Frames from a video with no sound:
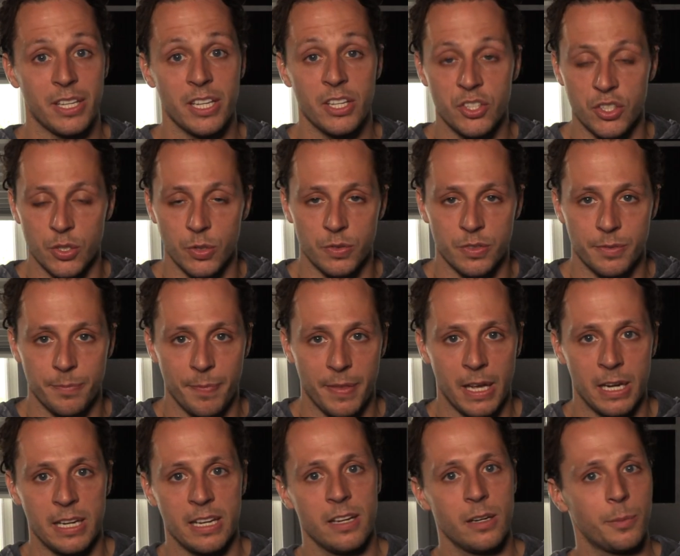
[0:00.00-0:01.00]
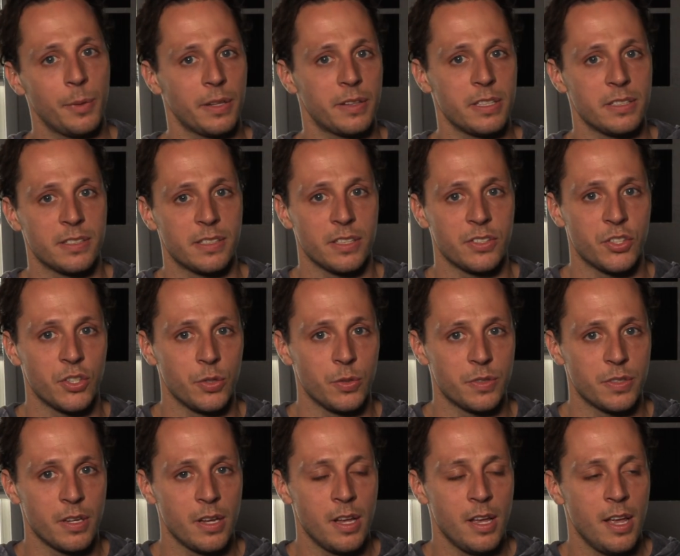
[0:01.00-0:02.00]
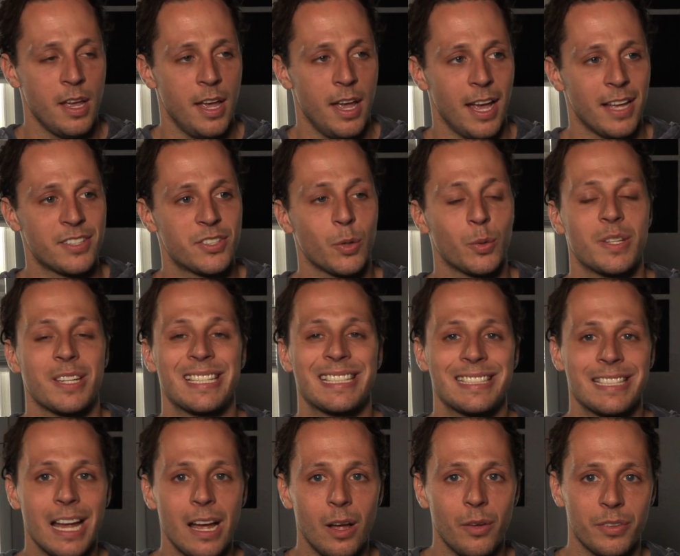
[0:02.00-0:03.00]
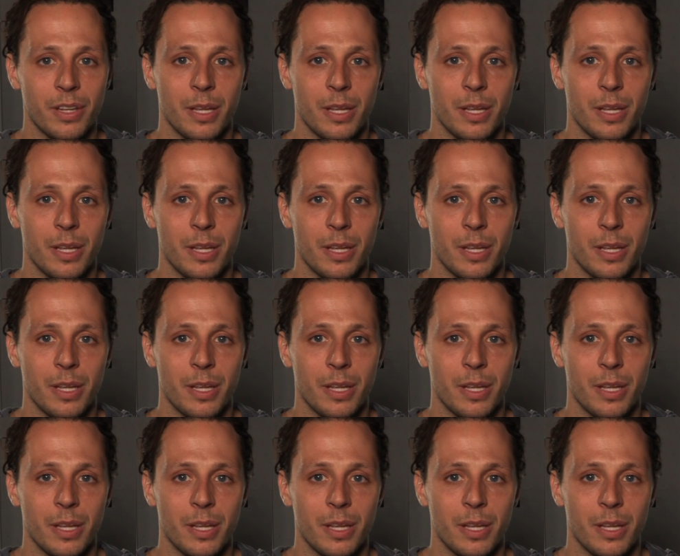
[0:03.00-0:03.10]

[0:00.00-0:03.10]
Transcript: issues, and he'd hear about these issues, and so to solve